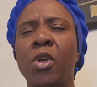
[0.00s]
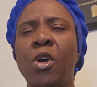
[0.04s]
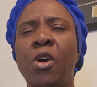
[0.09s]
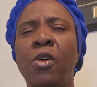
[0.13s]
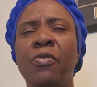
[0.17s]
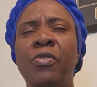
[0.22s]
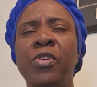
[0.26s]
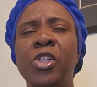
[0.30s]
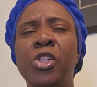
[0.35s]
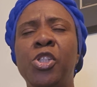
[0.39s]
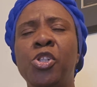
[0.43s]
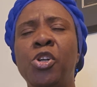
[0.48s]

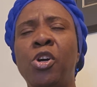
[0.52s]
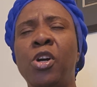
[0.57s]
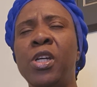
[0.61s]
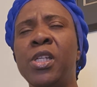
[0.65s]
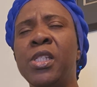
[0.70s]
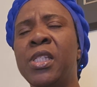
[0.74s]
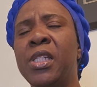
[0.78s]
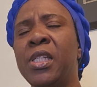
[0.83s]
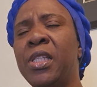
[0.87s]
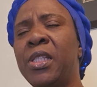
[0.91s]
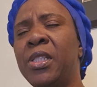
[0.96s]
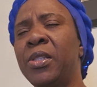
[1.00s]
of
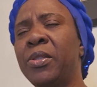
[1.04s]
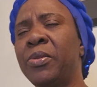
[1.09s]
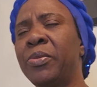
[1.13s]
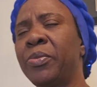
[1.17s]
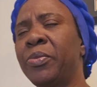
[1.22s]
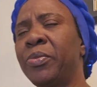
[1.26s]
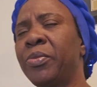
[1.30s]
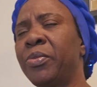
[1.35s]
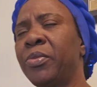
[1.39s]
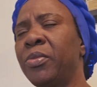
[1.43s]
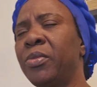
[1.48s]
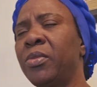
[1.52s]
rejoicing.
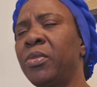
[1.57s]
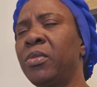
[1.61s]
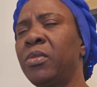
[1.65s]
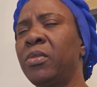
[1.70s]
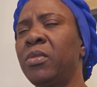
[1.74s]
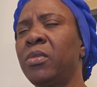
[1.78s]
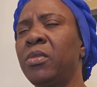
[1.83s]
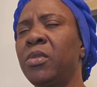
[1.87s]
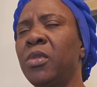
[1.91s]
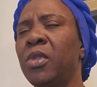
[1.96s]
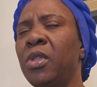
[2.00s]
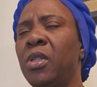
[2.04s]

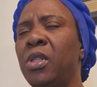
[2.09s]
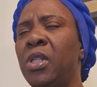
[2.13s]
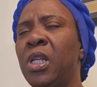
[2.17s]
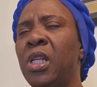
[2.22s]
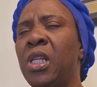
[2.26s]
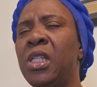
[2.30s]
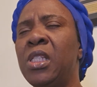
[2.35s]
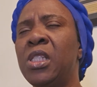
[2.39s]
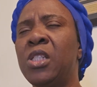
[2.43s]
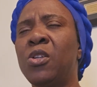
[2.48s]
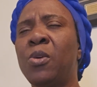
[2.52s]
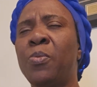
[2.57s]

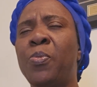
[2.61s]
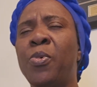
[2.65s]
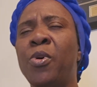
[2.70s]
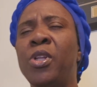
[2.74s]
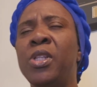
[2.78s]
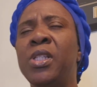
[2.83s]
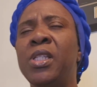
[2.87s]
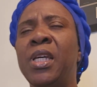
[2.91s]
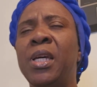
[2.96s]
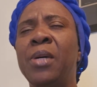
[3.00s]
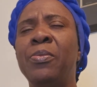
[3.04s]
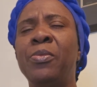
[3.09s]
Release it
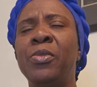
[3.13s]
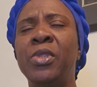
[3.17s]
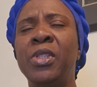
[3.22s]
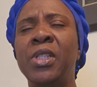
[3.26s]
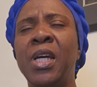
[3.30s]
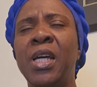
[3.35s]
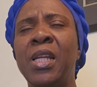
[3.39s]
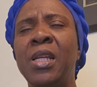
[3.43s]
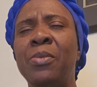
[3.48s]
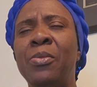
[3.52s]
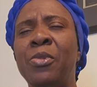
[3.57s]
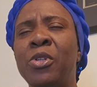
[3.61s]
upon them in
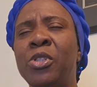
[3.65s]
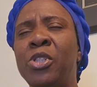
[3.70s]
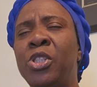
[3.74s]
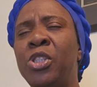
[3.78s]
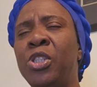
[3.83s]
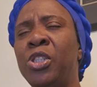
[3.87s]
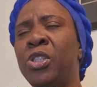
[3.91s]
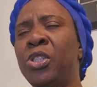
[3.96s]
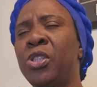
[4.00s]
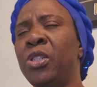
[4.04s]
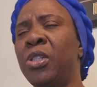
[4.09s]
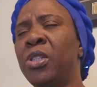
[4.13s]
the name of
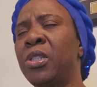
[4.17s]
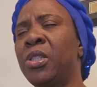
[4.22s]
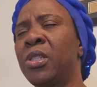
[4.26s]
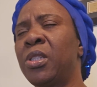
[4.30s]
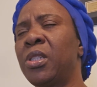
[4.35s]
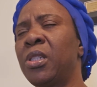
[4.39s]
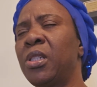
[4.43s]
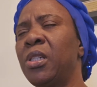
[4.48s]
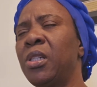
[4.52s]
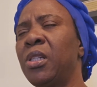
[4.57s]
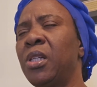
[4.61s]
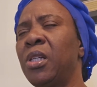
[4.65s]
Jesus.
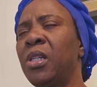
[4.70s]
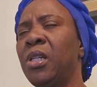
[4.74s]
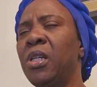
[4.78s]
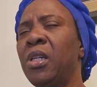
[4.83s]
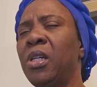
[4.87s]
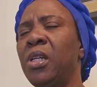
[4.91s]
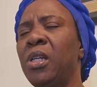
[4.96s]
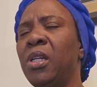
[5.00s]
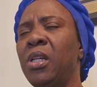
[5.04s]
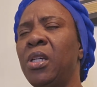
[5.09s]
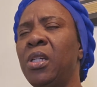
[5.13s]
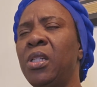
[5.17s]

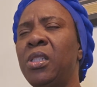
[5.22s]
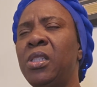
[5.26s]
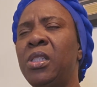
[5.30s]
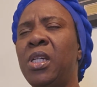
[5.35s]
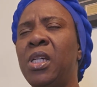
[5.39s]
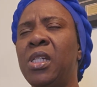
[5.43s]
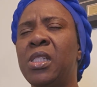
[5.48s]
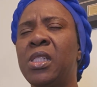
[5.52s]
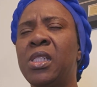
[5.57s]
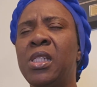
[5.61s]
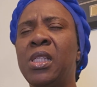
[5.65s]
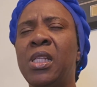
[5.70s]

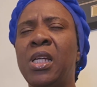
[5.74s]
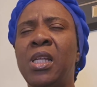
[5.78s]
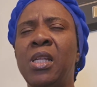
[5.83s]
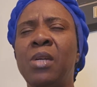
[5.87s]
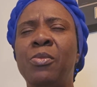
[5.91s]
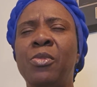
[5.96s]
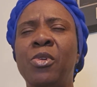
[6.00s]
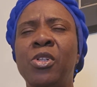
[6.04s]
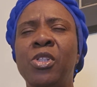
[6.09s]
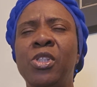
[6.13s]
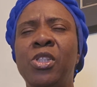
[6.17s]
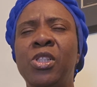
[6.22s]
Yes, in the
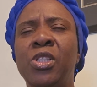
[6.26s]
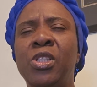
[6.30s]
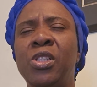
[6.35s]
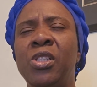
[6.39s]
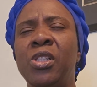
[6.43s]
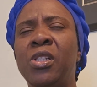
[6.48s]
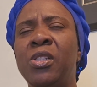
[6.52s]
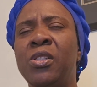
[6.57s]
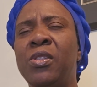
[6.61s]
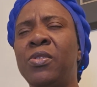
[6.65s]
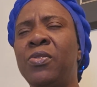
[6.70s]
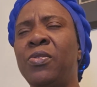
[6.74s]
name of
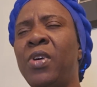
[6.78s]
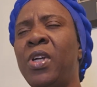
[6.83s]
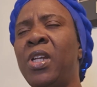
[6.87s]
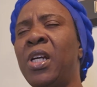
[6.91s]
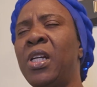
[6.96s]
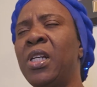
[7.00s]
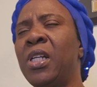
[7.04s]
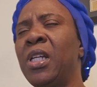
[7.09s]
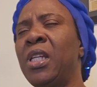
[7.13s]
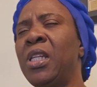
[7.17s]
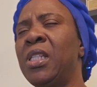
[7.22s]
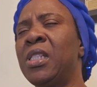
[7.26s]
Jesus.
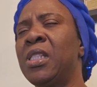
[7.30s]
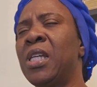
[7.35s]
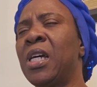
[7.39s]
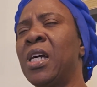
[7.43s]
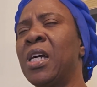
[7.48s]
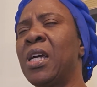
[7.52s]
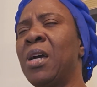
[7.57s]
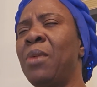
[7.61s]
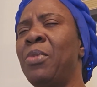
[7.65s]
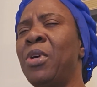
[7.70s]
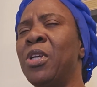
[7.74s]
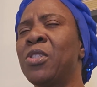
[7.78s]
Father, release
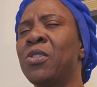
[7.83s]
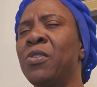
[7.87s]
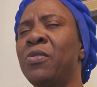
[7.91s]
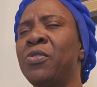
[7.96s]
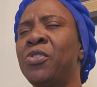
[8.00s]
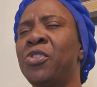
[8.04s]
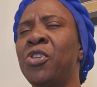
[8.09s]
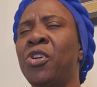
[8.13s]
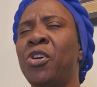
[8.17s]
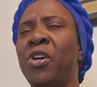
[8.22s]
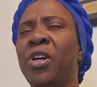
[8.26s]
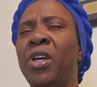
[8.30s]
that garment of
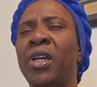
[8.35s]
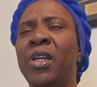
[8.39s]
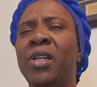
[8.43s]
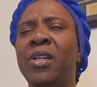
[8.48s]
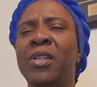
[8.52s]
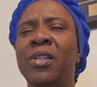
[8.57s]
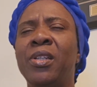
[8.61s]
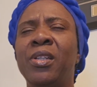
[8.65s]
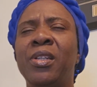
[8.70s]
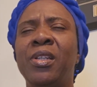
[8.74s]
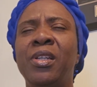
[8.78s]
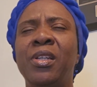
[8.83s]
joy.
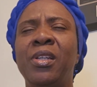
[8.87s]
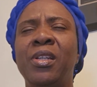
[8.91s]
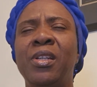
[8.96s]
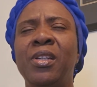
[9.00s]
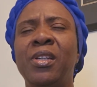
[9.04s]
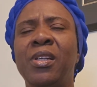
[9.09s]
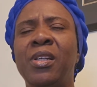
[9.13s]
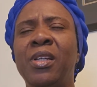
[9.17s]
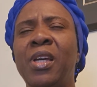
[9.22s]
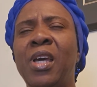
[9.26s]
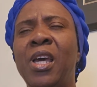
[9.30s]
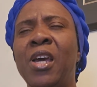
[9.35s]

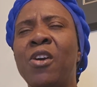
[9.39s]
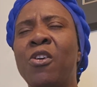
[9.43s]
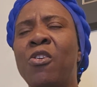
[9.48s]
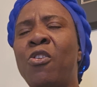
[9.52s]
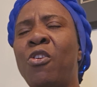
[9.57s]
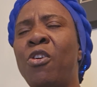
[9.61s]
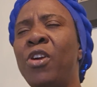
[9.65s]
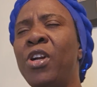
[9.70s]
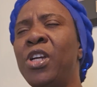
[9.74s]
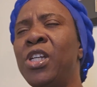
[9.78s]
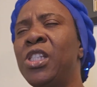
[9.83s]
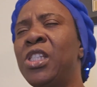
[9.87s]

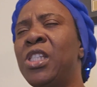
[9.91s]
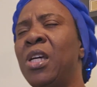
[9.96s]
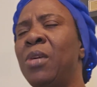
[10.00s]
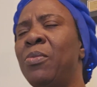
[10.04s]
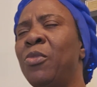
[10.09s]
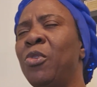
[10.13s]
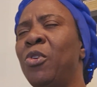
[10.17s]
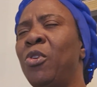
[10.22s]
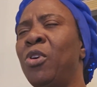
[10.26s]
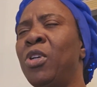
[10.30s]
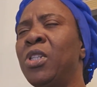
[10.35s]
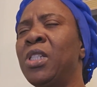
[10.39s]
Encourage
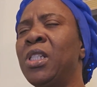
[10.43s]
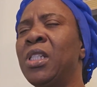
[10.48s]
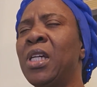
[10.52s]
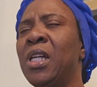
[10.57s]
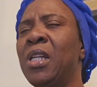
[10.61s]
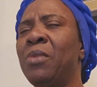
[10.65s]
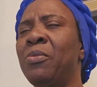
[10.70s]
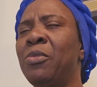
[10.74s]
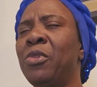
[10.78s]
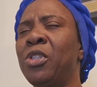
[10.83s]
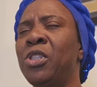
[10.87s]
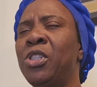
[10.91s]
them, O Lord, in the
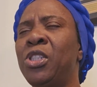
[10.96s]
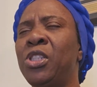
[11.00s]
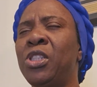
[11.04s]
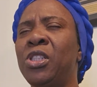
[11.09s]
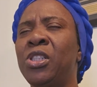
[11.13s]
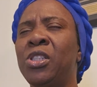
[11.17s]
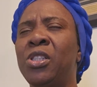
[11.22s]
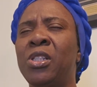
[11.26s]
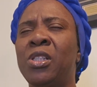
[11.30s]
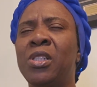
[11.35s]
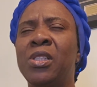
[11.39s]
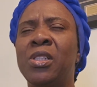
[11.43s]
name of
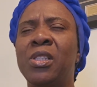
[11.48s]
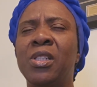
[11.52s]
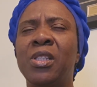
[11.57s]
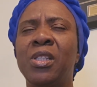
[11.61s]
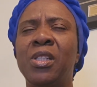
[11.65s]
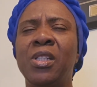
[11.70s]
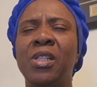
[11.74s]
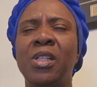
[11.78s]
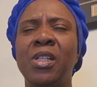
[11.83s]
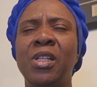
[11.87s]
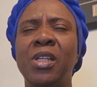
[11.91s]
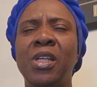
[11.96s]
Jesus.
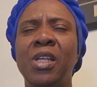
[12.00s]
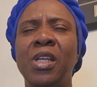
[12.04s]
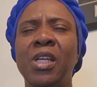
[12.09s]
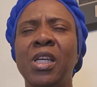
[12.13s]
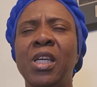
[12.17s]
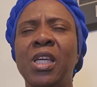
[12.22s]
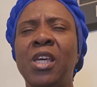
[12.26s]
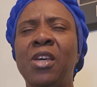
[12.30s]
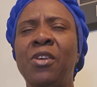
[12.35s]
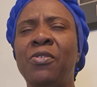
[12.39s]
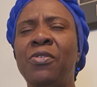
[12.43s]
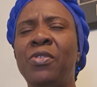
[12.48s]

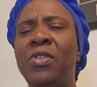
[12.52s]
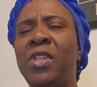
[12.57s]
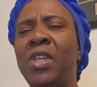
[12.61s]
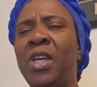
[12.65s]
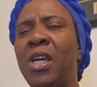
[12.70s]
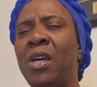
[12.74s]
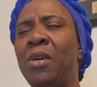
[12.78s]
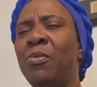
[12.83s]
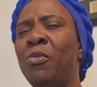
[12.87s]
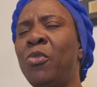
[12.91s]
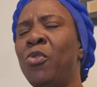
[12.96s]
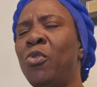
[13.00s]
Give
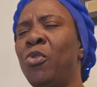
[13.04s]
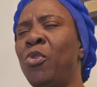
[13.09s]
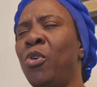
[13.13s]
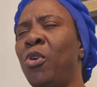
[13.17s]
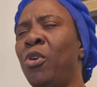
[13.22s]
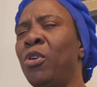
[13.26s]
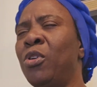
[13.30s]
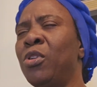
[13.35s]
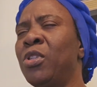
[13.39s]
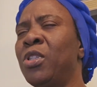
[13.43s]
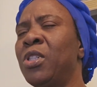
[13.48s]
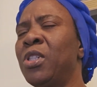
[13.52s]
them, O
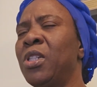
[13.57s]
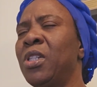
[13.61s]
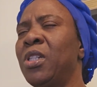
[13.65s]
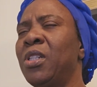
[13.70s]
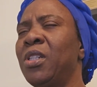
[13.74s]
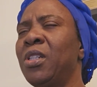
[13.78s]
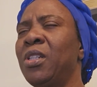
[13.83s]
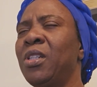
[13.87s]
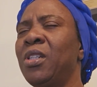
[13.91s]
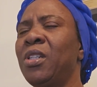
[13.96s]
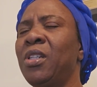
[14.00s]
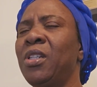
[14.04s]
Lord,
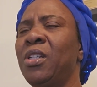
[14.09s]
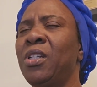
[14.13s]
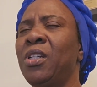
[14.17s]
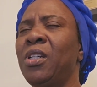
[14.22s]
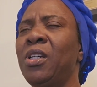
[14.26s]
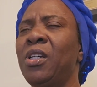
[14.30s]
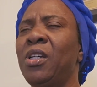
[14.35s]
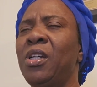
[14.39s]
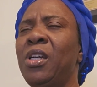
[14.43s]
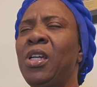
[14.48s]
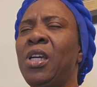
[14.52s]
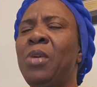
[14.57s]

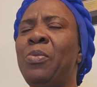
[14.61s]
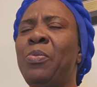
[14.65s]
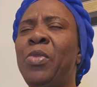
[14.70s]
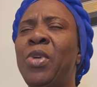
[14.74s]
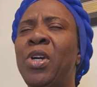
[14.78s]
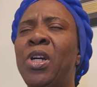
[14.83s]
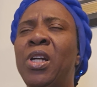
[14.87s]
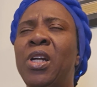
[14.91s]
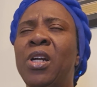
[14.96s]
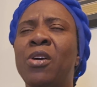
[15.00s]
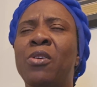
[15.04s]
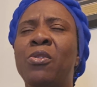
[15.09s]
a
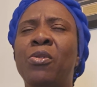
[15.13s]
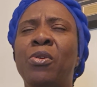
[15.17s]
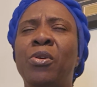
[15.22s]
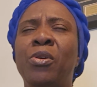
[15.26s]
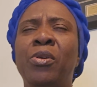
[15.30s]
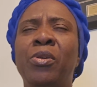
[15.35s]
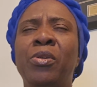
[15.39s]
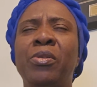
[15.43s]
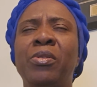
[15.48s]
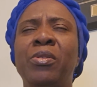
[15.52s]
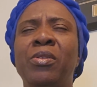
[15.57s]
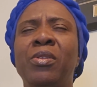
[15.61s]
miracle